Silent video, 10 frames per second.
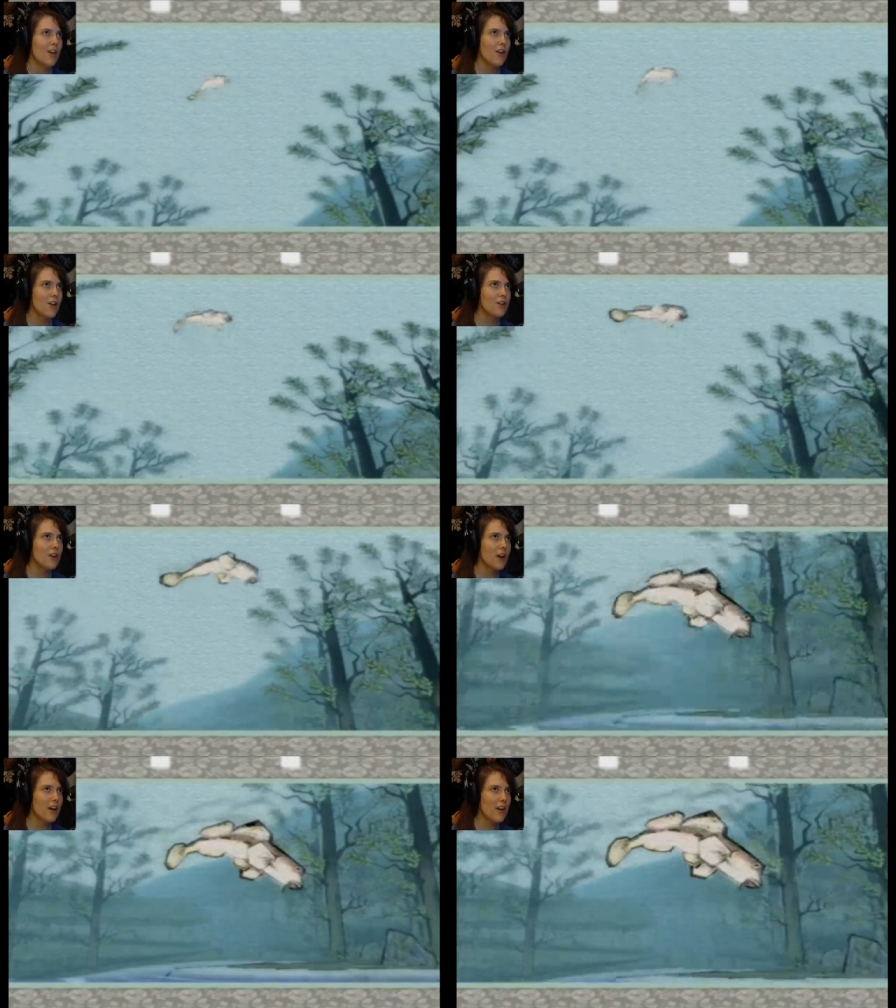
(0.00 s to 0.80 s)
And I
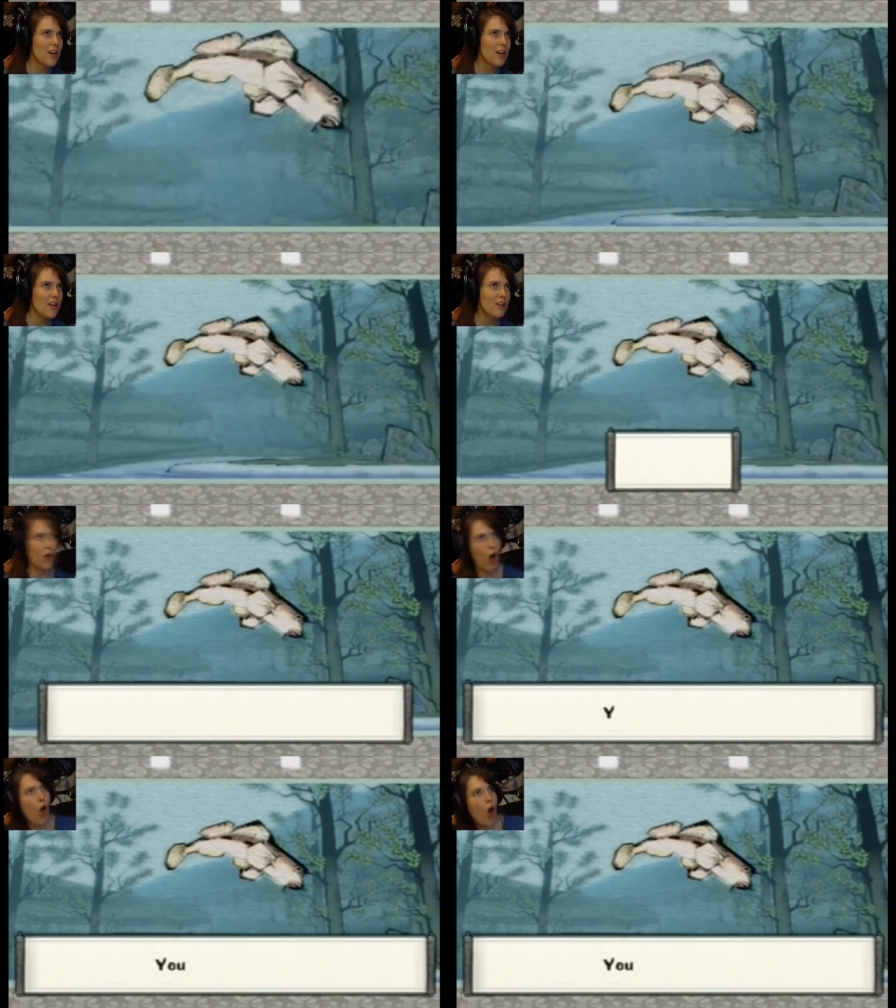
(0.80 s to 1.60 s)
got a
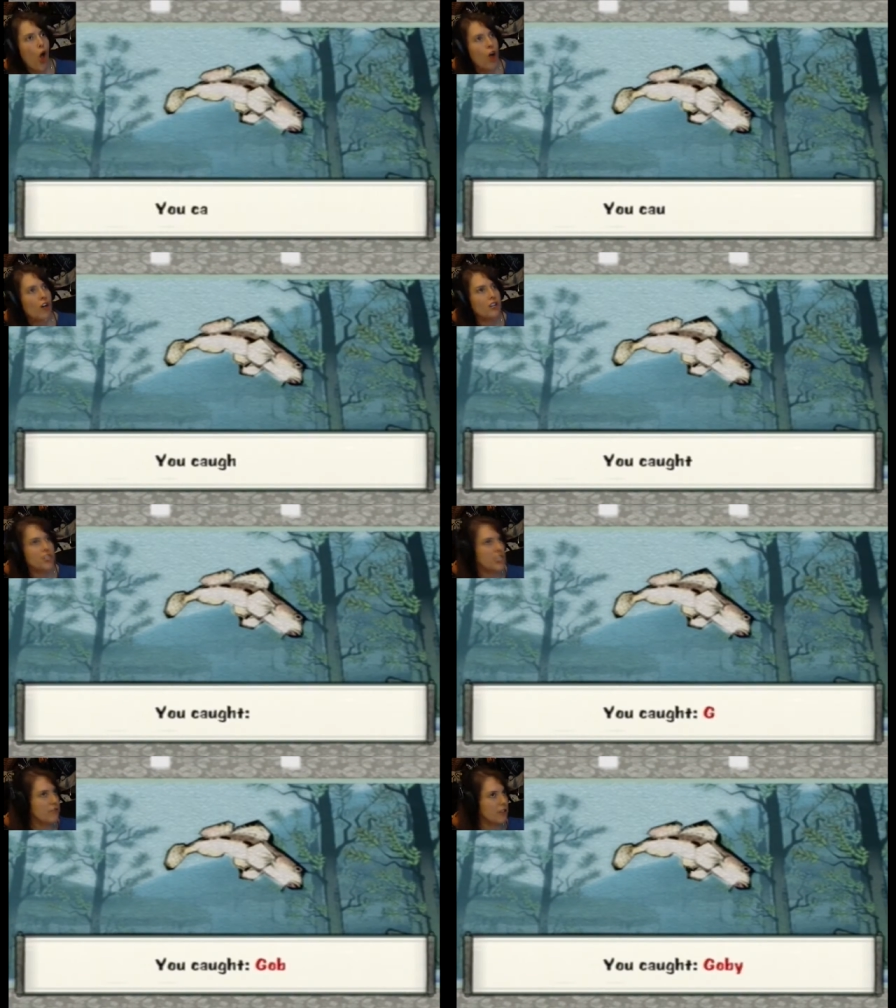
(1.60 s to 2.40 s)

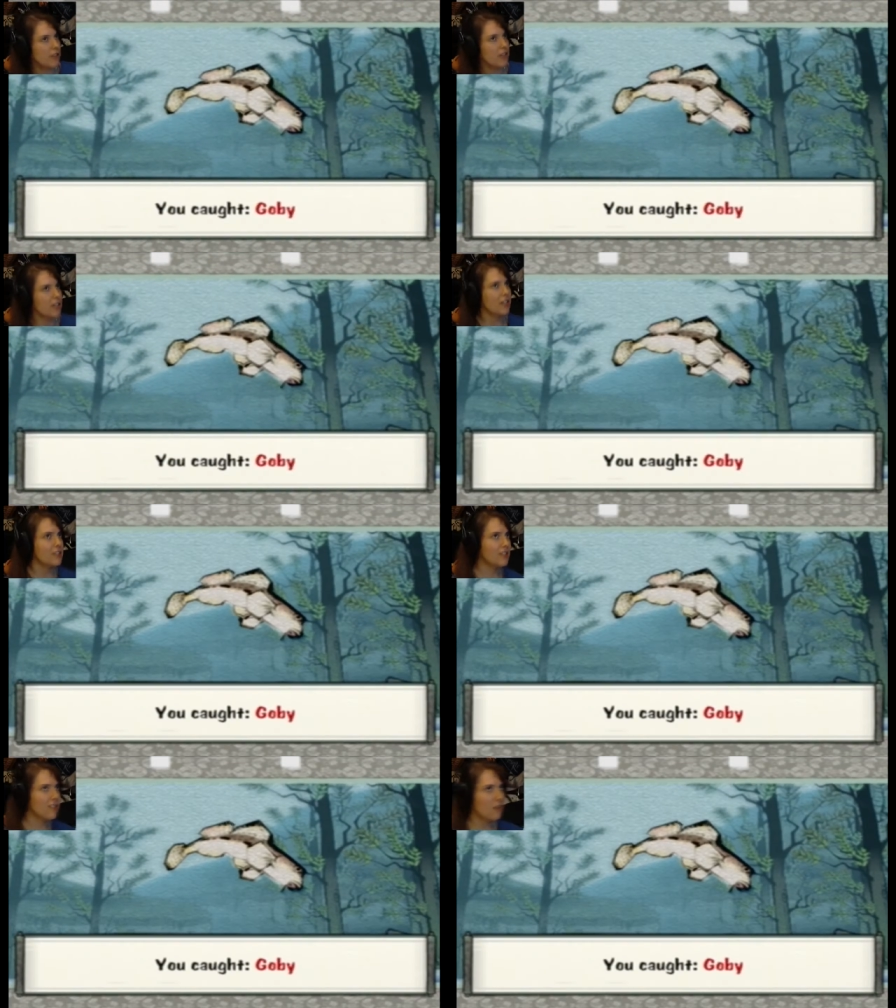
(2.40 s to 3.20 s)
Diva. I got a
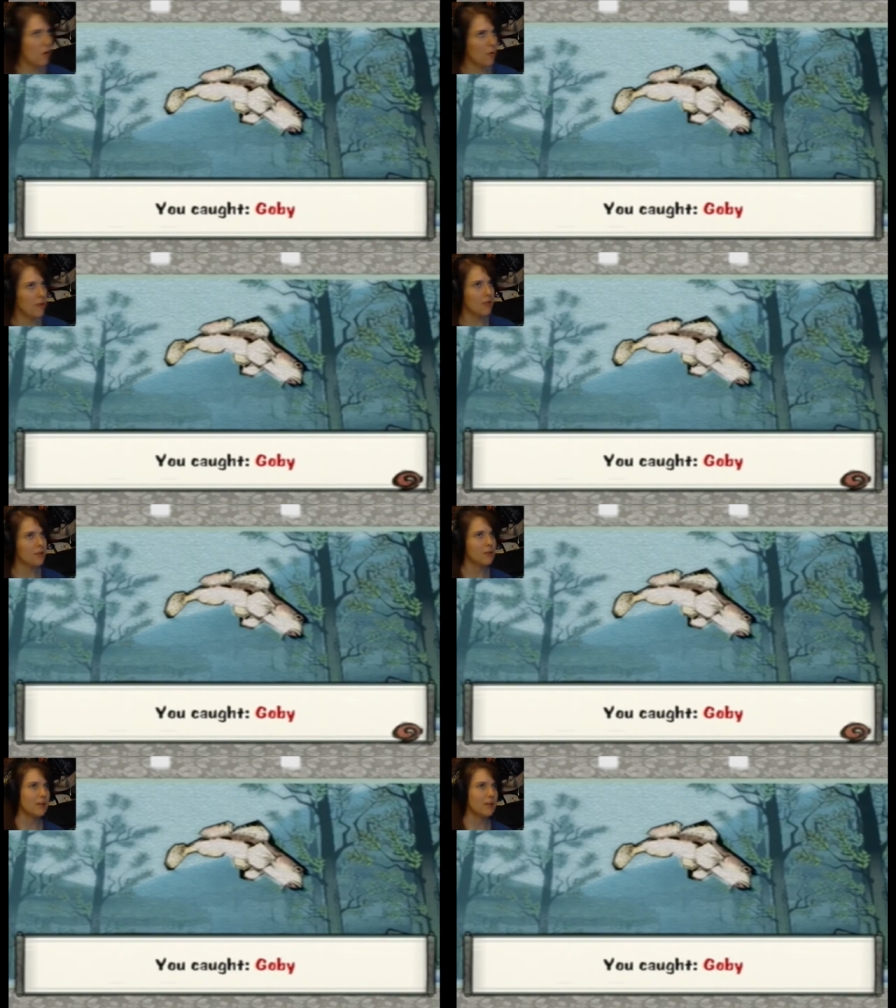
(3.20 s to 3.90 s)
Diva Gobi.